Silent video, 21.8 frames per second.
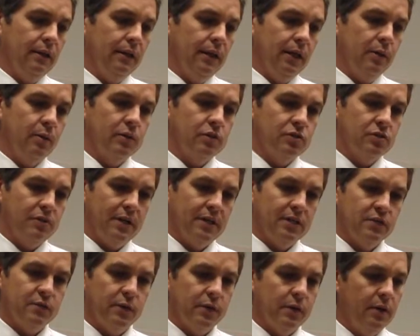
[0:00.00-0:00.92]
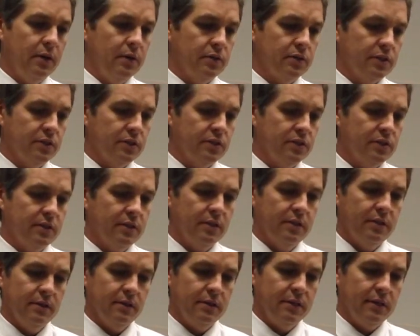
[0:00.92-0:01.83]
liquid transfer hoses
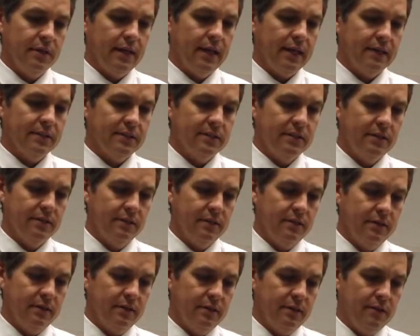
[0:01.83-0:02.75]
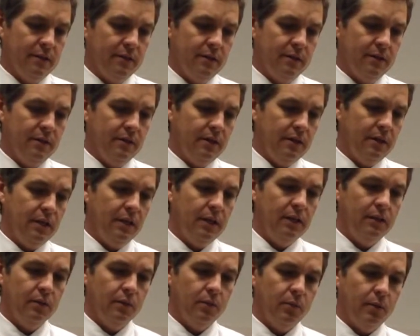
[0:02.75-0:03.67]
connect
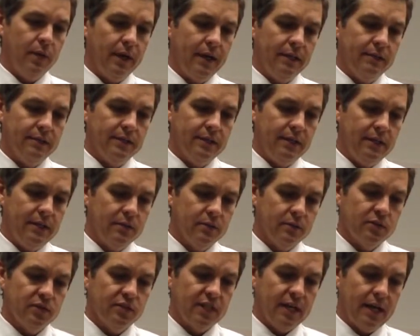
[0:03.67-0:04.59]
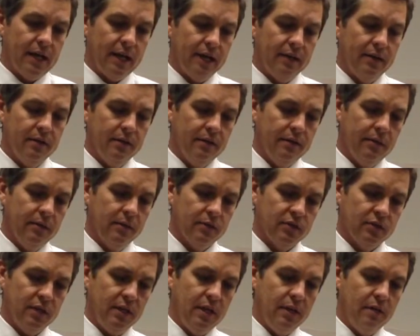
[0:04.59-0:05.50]
either way, to either side.
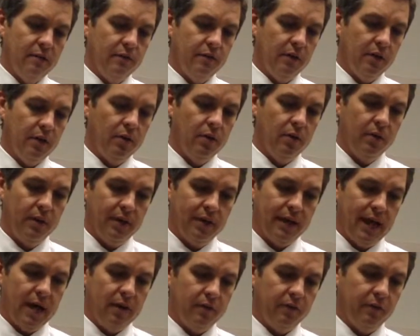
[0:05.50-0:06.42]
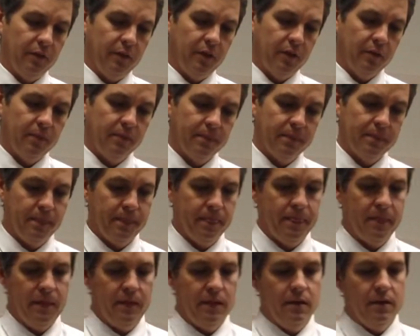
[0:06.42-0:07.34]
There's an inflow and outflow.
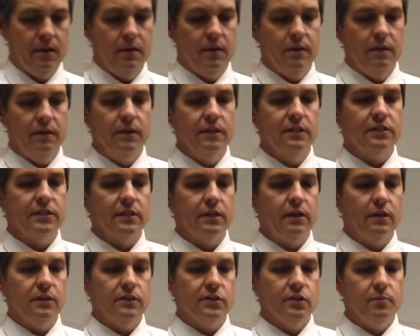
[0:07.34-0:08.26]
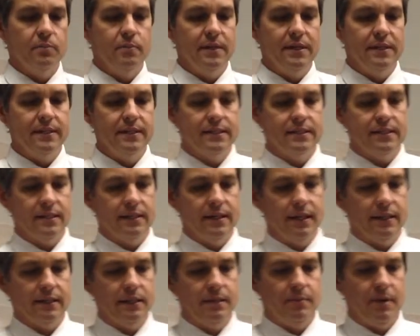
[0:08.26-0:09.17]
These can also be
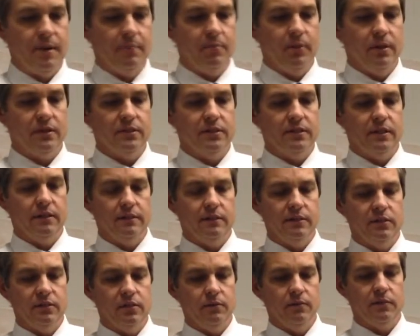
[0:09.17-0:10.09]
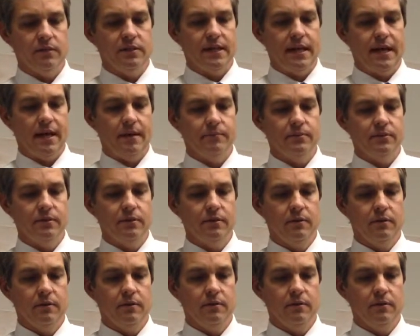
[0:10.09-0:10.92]
disconnected by pressing on the silver tabs.